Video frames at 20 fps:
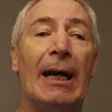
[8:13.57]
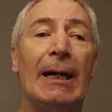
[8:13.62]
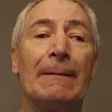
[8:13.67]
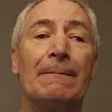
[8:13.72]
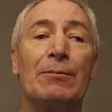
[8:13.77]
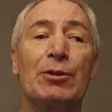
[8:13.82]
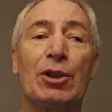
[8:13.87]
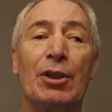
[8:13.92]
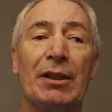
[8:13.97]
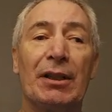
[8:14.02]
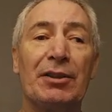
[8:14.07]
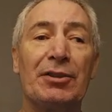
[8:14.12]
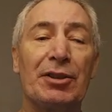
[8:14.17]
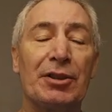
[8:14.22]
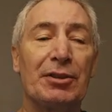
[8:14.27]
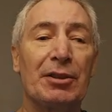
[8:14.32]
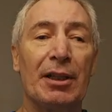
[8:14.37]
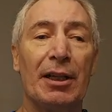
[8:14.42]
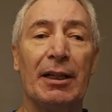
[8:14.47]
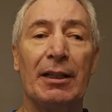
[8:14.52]
So this
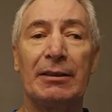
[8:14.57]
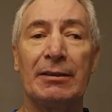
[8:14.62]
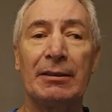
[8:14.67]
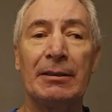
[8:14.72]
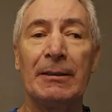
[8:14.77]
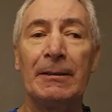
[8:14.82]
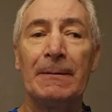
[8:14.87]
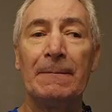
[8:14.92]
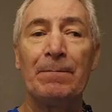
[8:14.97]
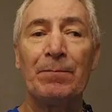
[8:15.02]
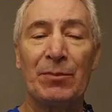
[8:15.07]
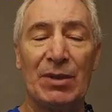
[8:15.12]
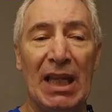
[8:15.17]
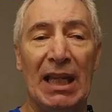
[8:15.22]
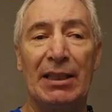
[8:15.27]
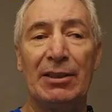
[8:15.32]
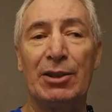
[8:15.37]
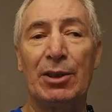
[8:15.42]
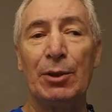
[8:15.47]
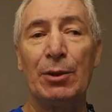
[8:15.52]
is
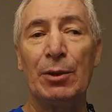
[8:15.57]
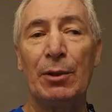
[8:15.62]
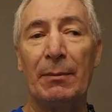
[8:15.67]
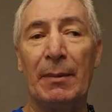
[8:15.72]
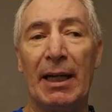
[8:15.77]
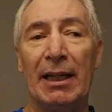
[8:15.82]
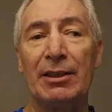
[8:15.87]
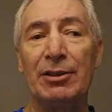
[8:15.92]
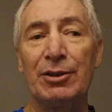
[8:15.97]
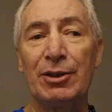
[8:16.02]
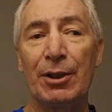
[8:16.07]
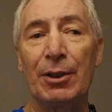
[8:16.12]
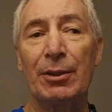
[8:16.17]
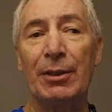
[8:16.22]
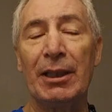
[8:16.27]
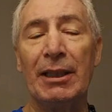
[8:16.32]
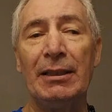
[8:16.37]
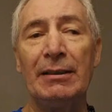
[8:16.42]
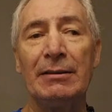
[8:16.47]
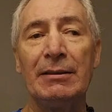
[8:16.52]
day 2 of my
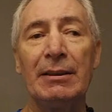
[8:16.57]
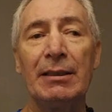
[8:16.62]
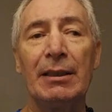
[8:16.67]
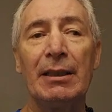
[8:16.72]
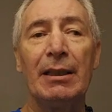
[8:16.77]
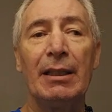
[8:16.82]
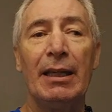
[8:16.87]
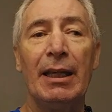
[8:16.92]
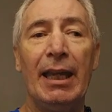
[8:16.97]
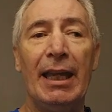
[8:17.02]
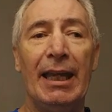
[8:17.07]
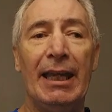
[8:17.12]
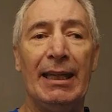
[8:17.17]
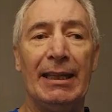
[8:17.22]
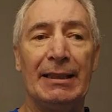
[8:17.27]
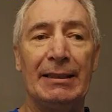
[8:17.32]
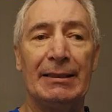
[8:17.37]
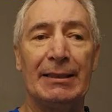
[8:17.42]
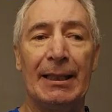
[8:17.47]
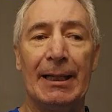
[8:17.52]
journey.
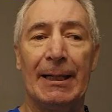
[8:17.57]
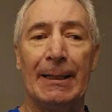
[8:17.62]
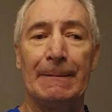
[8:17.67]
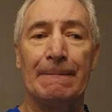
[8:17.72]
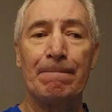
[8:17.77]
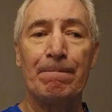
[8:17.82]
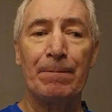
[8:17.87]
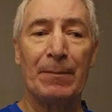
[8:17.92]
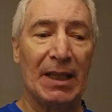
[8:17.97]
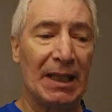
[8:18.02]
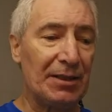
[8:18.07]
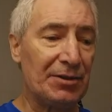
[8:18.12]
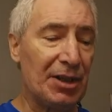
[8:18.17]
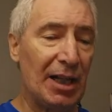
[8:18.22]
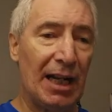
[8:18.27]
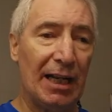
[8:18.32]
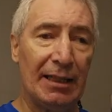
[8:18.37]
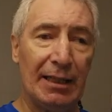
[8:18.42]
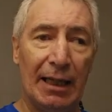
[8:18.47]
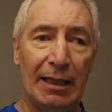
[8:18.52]
And like I said,
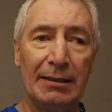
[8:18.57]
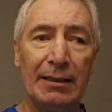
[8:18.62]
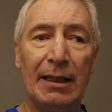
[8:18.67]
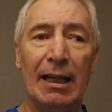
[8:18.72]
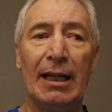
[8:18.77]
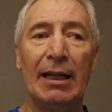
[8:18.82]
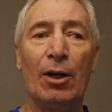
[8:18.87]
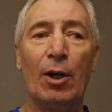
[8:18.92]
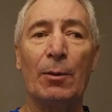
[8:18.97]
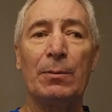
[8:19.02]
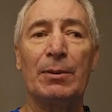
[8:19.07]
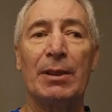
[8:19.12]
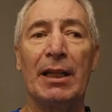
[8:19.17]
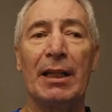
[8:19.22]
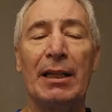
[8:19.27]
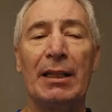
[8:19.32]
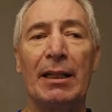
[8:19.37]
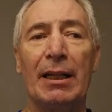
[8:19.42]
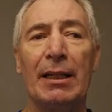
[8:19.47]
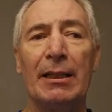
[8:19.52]
I hope
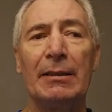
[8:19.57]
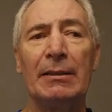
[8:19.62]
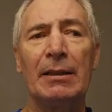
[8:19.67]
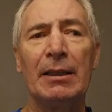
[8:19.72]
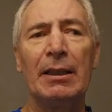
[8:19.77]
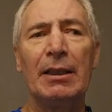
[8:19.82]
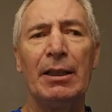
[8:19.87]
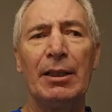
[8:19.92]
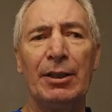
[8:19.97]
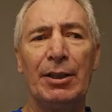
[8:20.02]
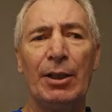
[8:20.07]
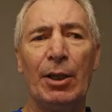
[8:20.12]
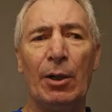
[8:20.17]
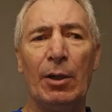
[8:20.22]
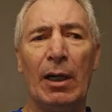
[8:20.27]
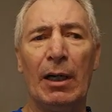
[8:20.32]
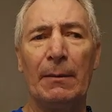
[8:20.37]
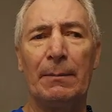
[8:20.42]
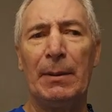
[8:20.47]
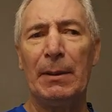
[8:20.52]
that
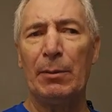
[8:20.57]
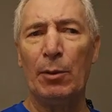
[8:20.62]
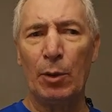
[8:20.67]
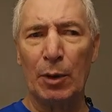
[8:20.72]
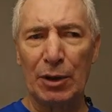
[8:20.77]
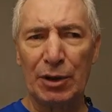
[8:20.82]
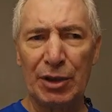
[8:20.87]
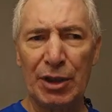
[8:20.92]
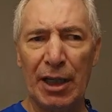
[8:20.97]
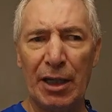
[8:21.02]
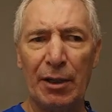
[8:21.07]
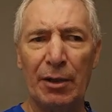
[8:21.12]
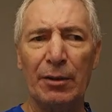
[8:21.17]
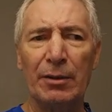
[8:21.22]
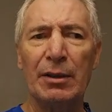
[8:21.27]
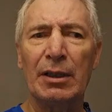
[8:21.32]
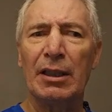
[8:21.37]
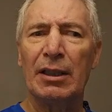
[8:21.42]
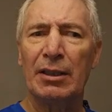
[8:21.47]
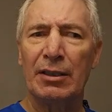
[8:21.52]
people will
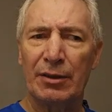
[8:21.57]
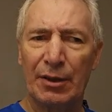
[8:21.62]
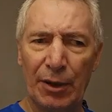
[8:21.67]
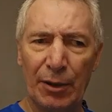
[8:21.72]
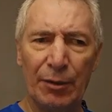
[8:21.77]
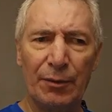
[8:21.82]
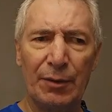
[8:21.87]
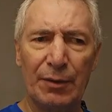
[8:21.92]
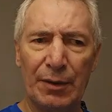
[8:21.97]
share their